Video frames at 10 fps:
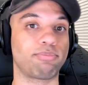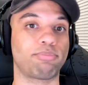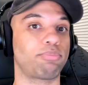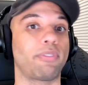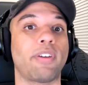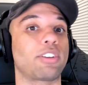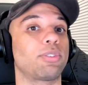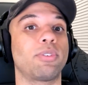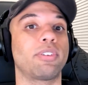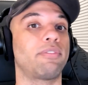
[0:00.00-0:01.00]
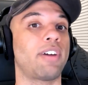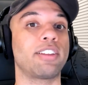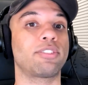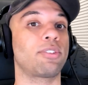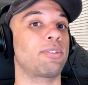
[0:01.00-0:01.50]
professional
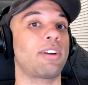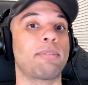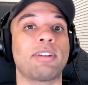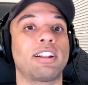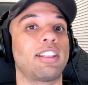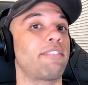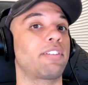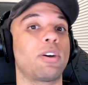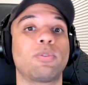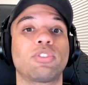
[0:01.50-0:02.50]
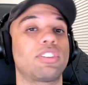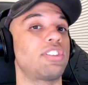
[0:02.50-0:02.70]
advisor. I'm not a life coach.